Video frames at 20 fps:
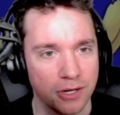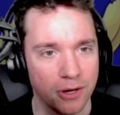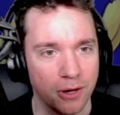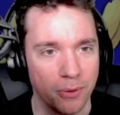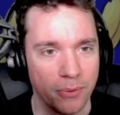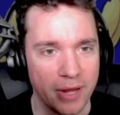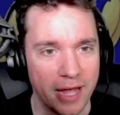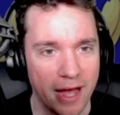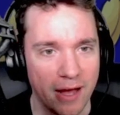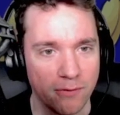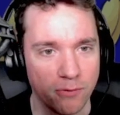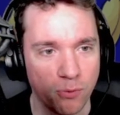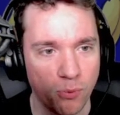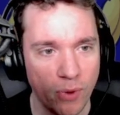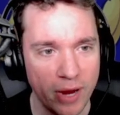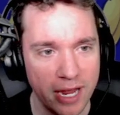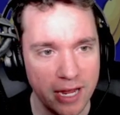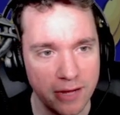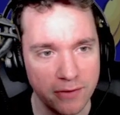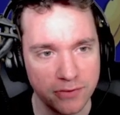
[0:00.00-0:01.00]
We have
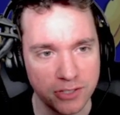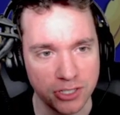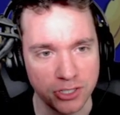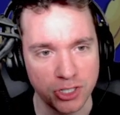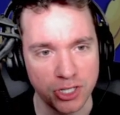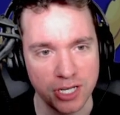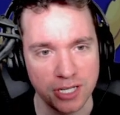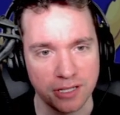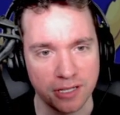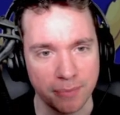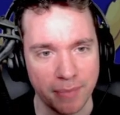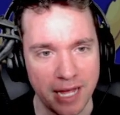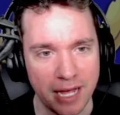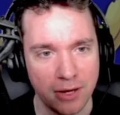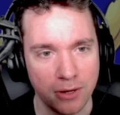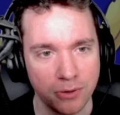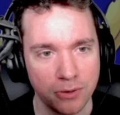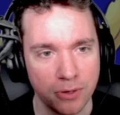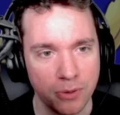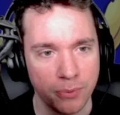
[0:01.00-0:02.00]
Wave to cheat them
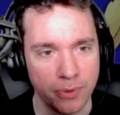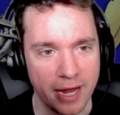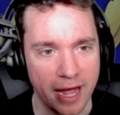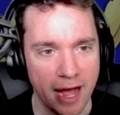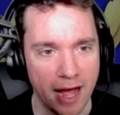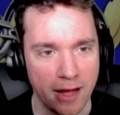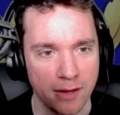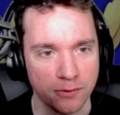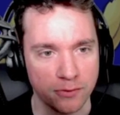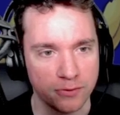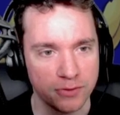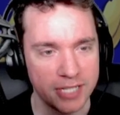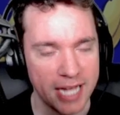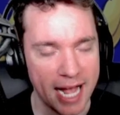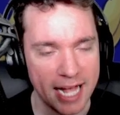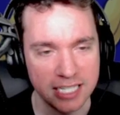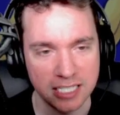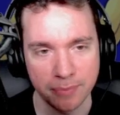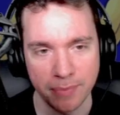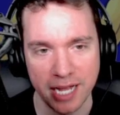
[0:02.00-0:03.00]
out. We have
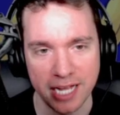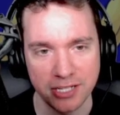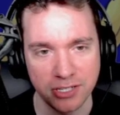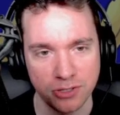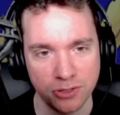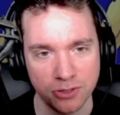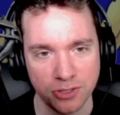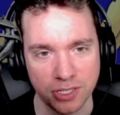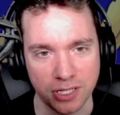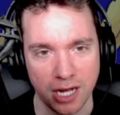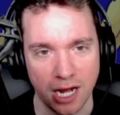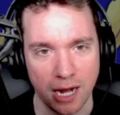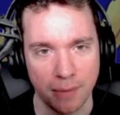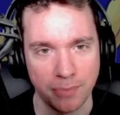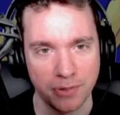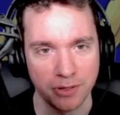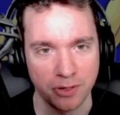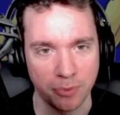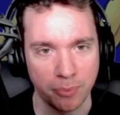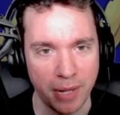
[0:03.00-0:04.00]
Taskmaster to
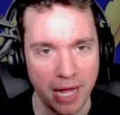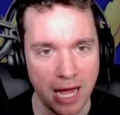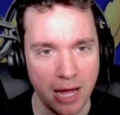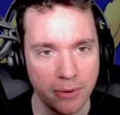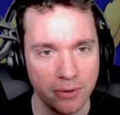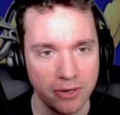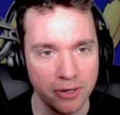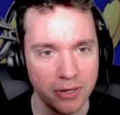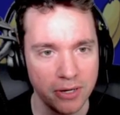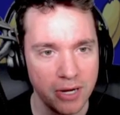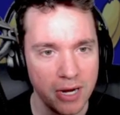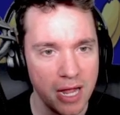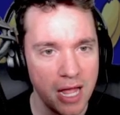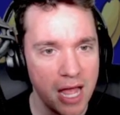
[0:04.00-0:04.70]
copy their power.